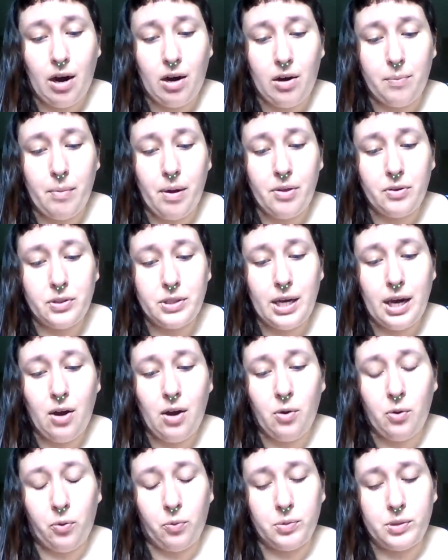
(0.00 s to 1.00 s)
our mother's
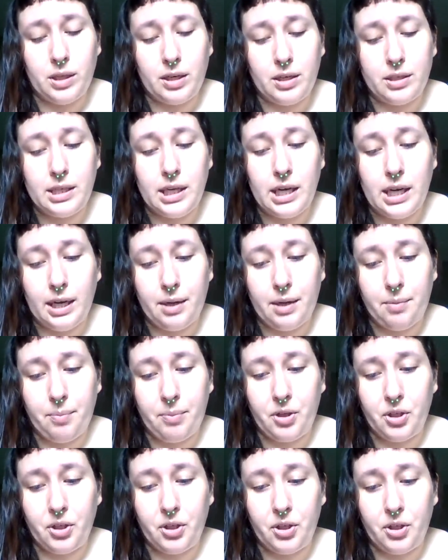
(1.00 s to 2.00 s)
health was on a
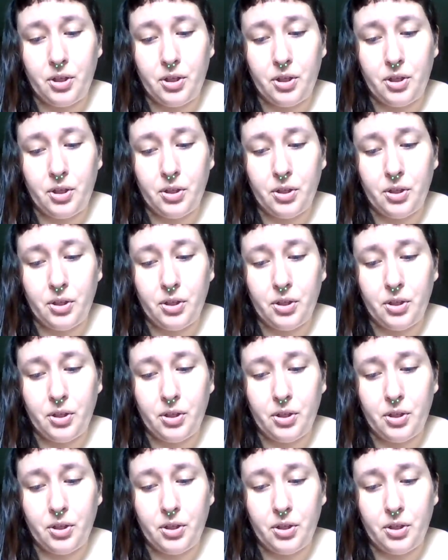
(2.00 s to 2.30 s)
timer.